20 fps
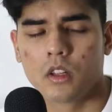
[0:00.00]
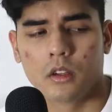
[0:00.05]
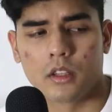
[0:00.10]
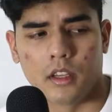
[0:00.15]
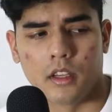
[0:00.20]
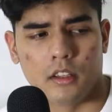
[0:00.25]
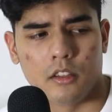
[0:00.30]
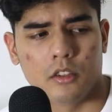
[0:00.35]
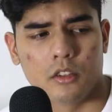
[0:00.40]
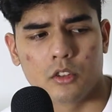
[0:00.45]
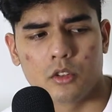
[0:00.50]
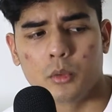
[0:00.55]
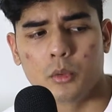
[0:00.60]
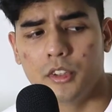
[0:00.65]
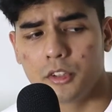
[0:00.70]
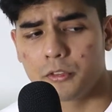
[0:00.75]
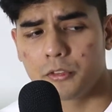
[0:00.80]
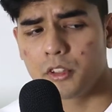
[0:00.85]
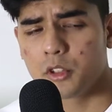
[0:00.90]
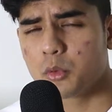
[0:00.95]
Okay, so
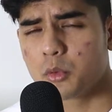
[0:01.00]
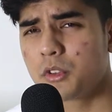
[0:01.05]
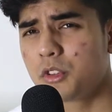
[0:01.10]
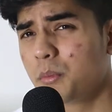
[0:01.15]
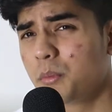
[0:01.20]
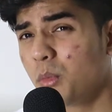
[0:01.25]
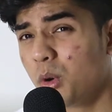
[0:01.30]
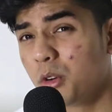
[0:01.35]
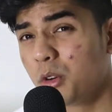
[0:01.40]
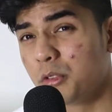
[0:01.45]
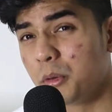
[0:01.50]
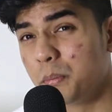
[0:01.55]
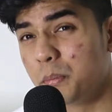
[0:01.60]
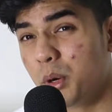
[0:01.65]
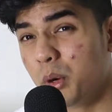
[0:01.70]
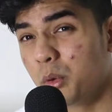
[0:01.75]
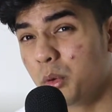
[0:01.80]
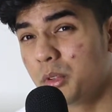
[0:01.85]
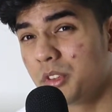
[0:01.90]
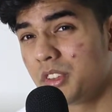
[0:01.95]
this first one's more of a
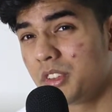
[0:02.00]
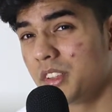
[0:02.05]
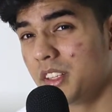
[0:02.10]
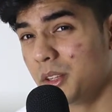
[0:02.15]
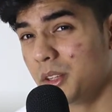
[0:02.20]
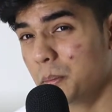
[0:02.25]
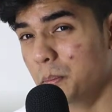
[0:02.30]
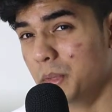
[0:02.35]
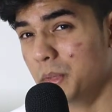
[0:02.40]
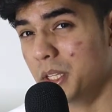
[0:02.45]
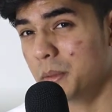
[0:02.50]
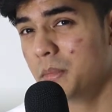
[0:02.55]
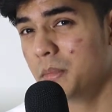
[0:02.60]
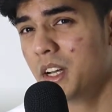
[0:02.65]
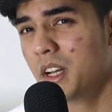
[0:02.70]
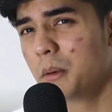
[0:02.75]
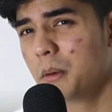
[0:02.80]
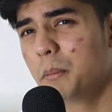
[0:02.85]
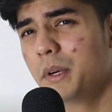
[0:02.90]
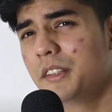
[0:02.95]
post than a
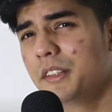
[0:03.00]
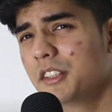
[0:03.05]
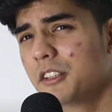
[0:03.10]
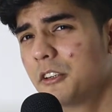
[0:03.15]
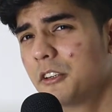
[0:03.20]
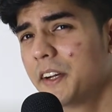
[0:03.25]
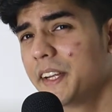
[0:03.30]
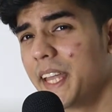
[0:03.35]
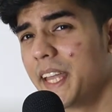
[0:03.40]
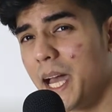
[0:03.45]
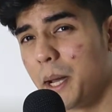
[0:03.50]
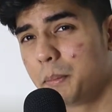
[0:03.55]
meme, but it's a great